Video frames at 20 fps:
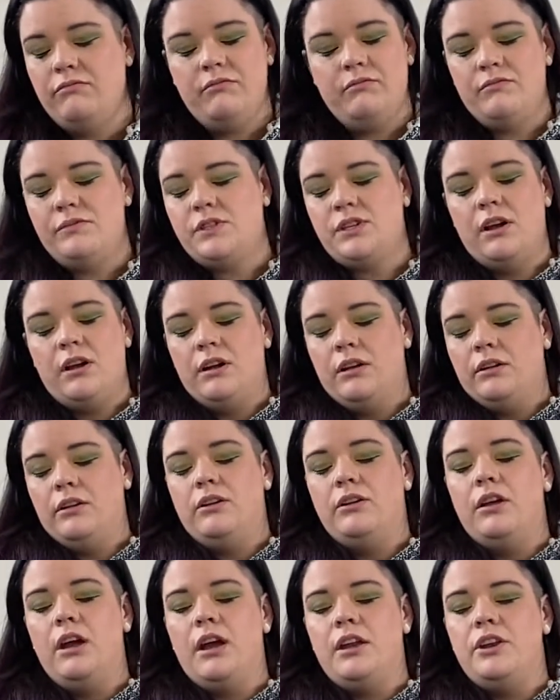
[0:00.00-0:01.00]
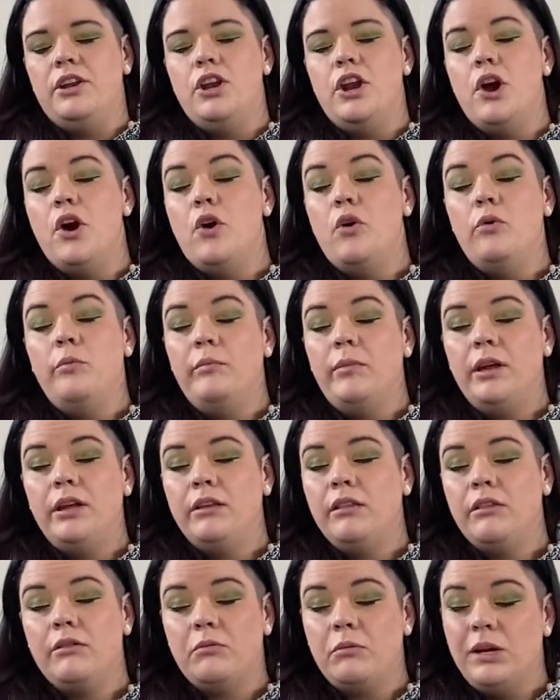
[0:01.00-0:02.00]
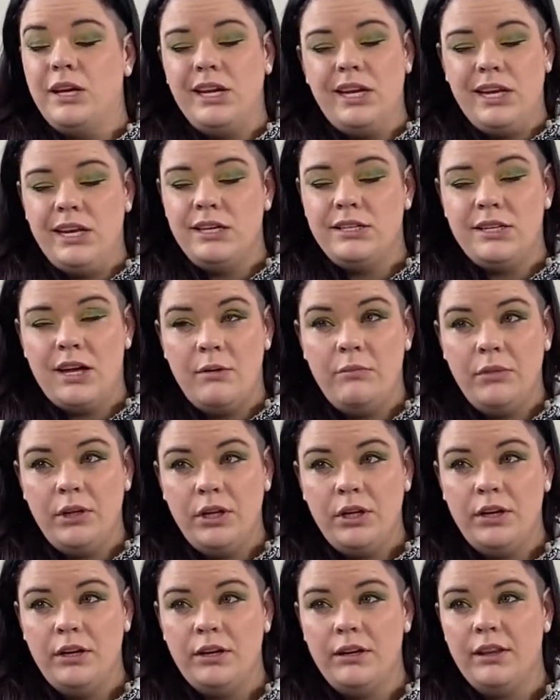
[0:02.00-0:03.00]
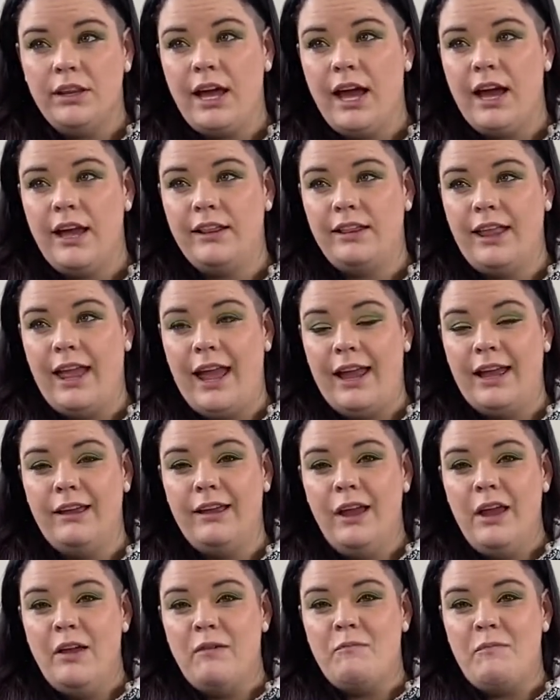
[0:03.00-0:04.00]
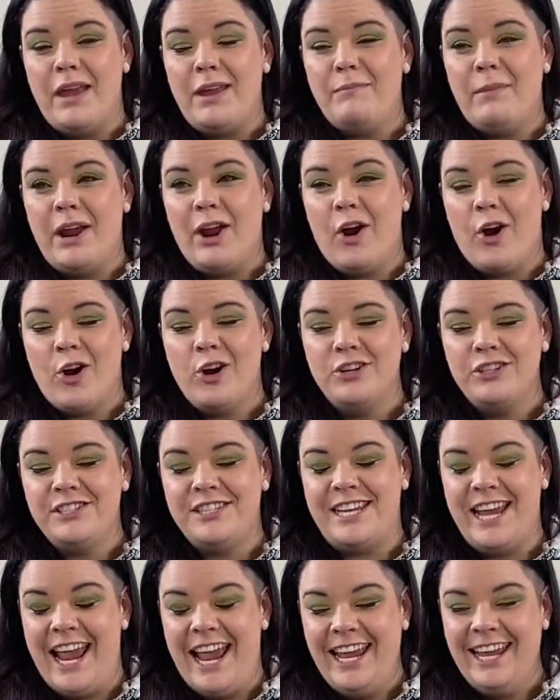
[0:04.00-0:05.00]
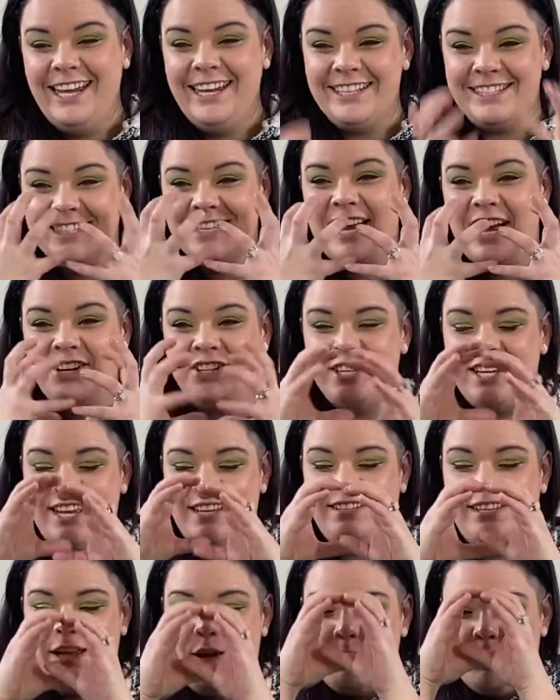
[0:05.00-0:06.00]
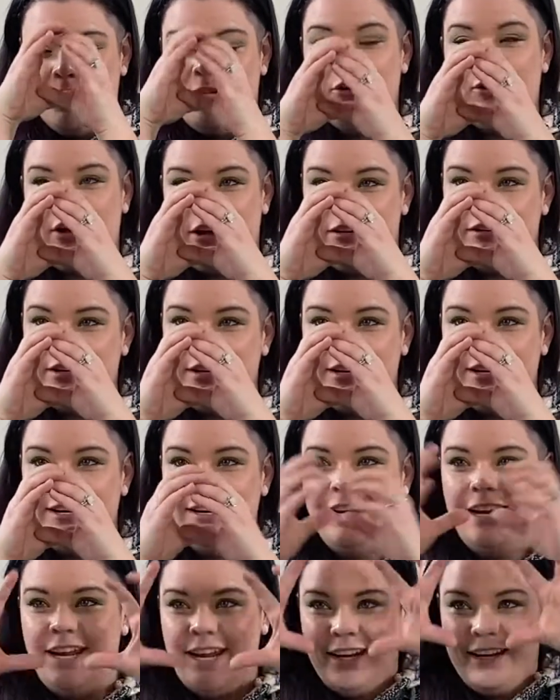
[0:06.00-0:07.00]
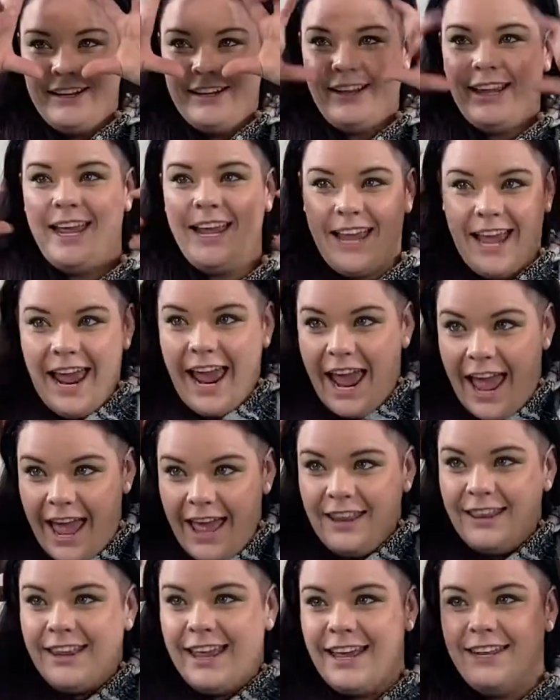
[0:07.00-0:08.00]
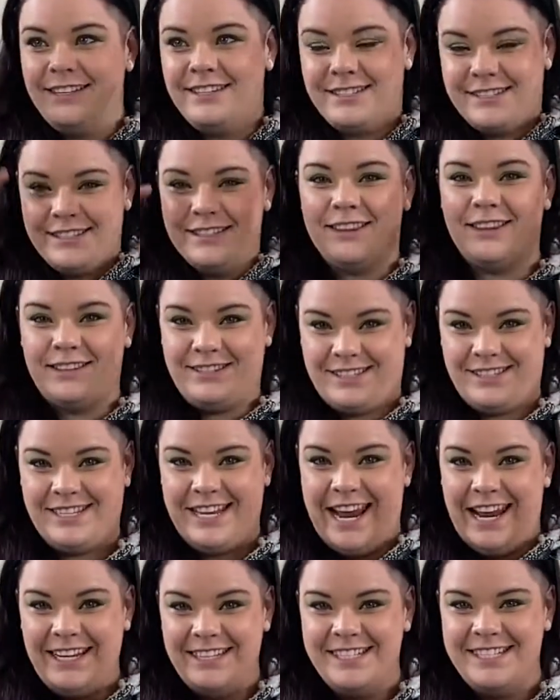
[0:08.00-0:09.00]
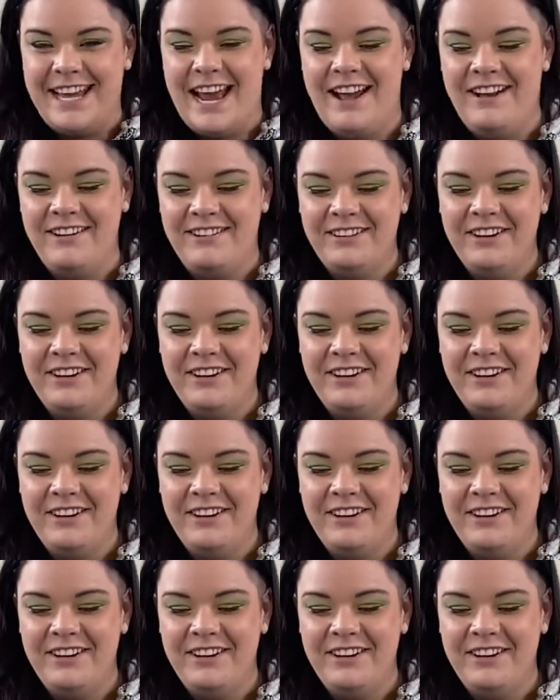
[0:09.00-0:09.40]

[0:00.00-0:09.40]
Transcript: saw a gnome 3D tumbler that like made my heart sing, because it actually has like a big old honker and like a hat that stands out.